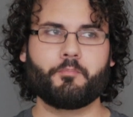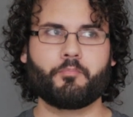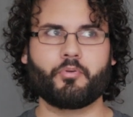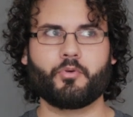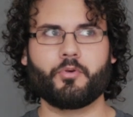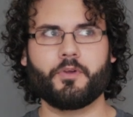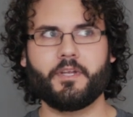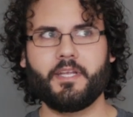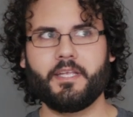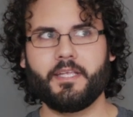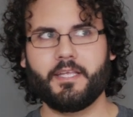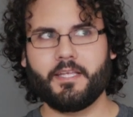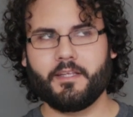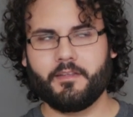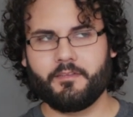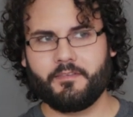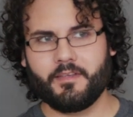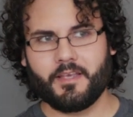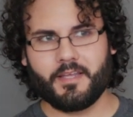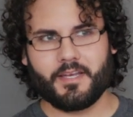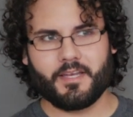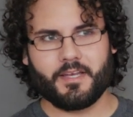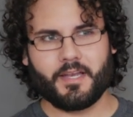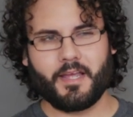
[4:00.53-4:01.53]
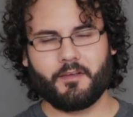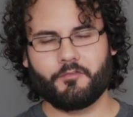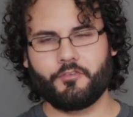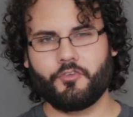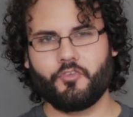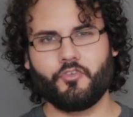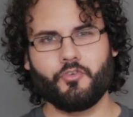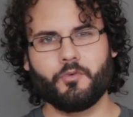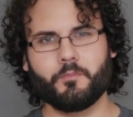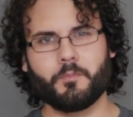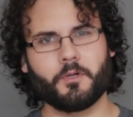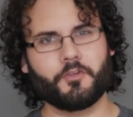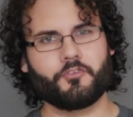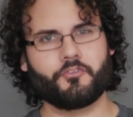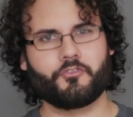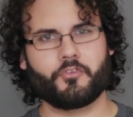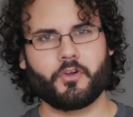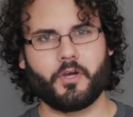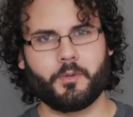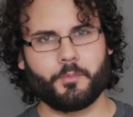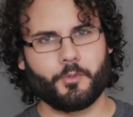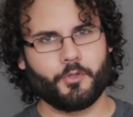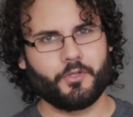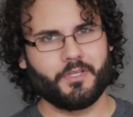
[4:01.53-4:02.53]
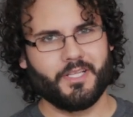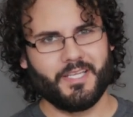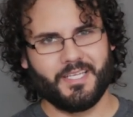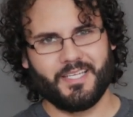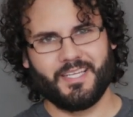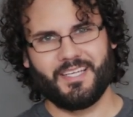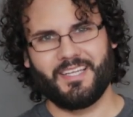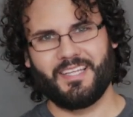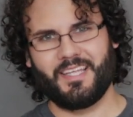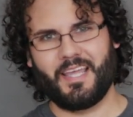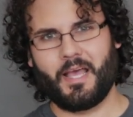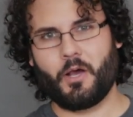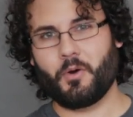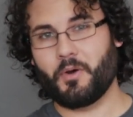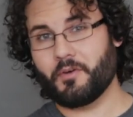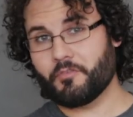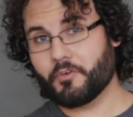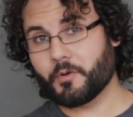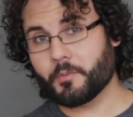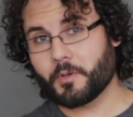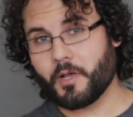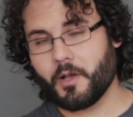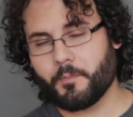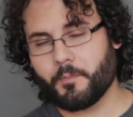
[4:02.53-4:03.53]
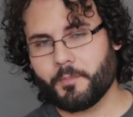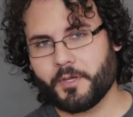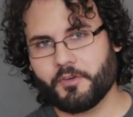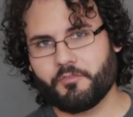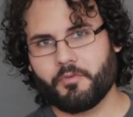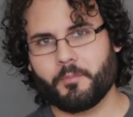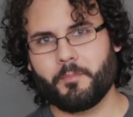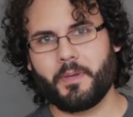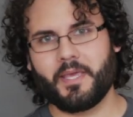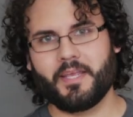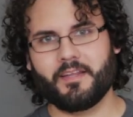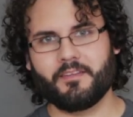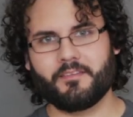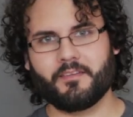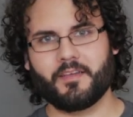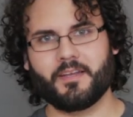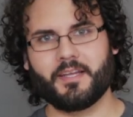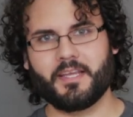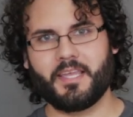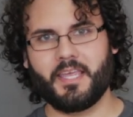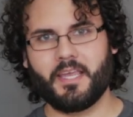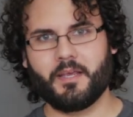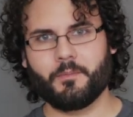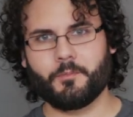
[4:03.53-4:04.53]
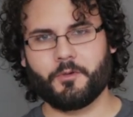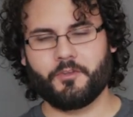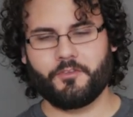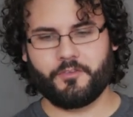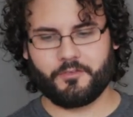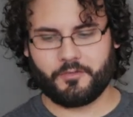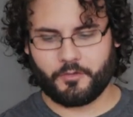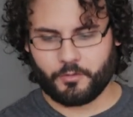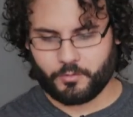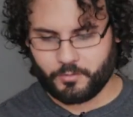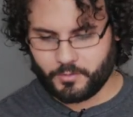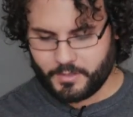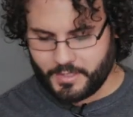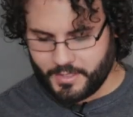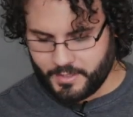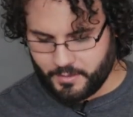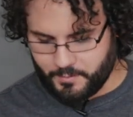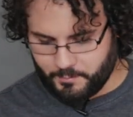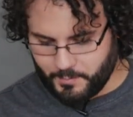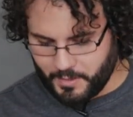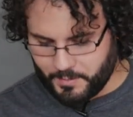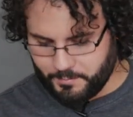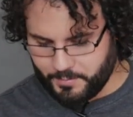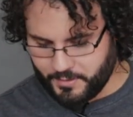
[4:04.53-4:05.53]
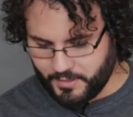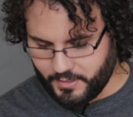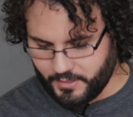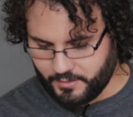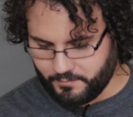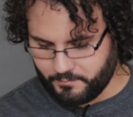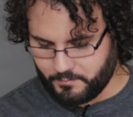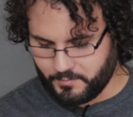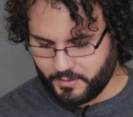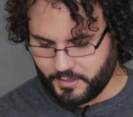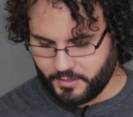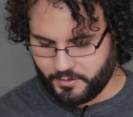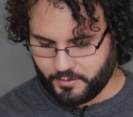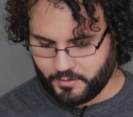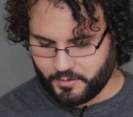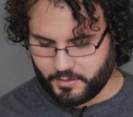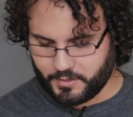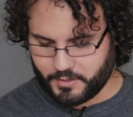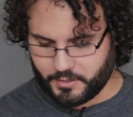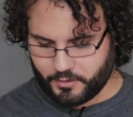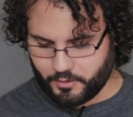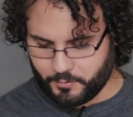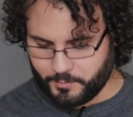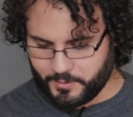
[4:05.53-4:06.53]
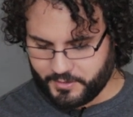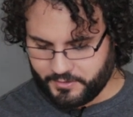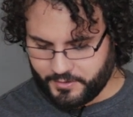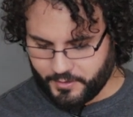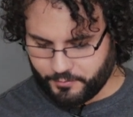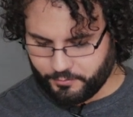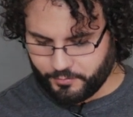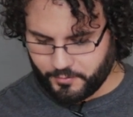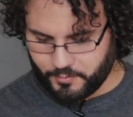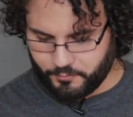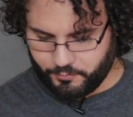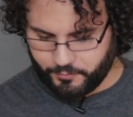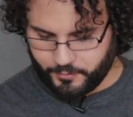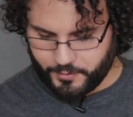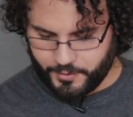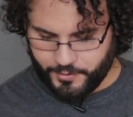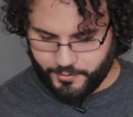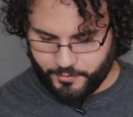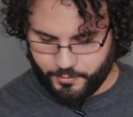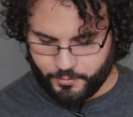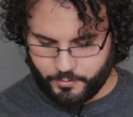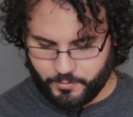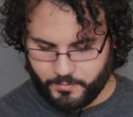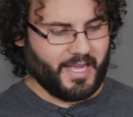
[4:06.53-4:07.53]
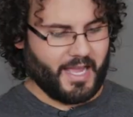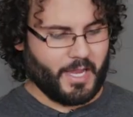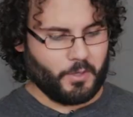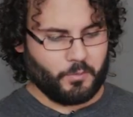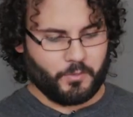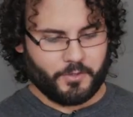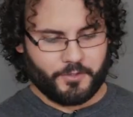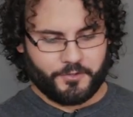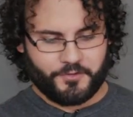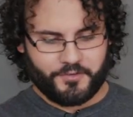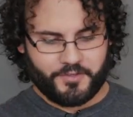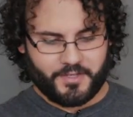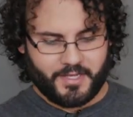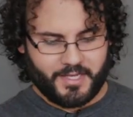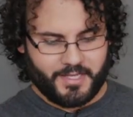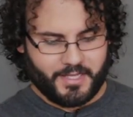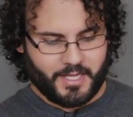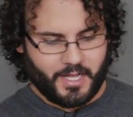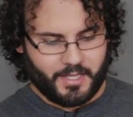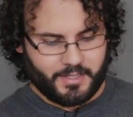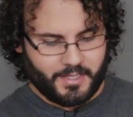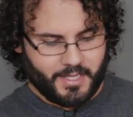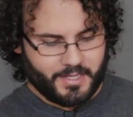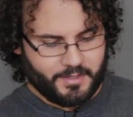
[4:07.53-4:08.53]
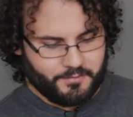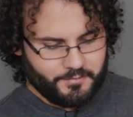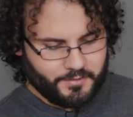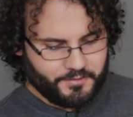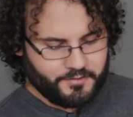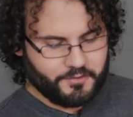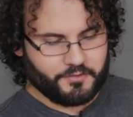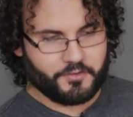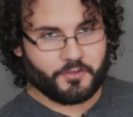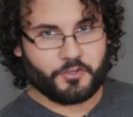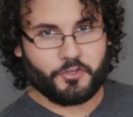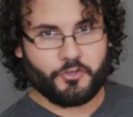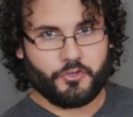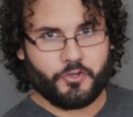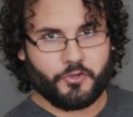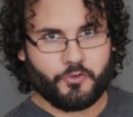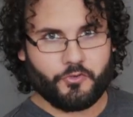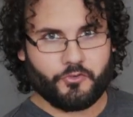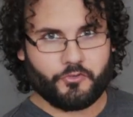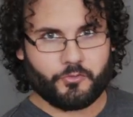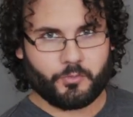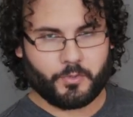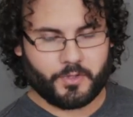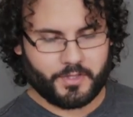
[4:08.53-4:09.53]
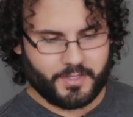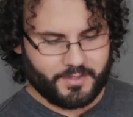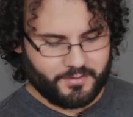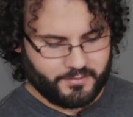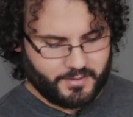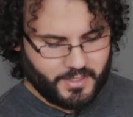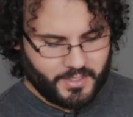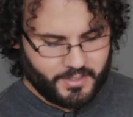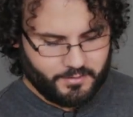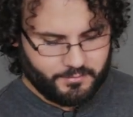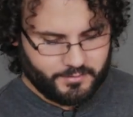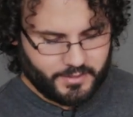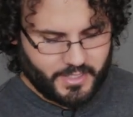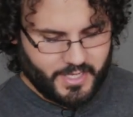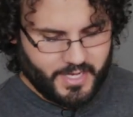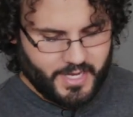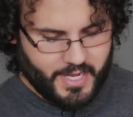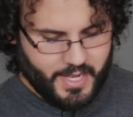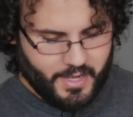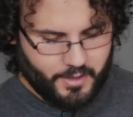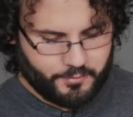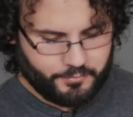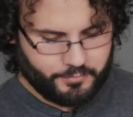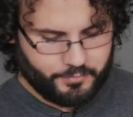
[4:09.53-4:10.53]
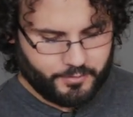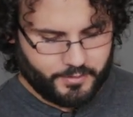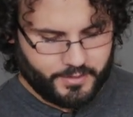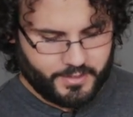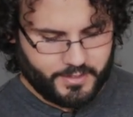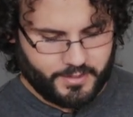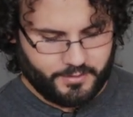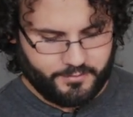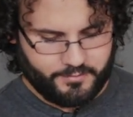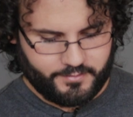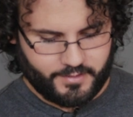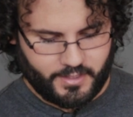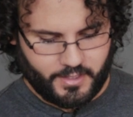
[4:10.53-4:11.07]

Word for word: pretty easy. I didn't have too much trouble. However, I'm coming from Panasonic cameras, so it might be you know a little bit different for you. I will say a lot of this is unusual, this kind of layout for this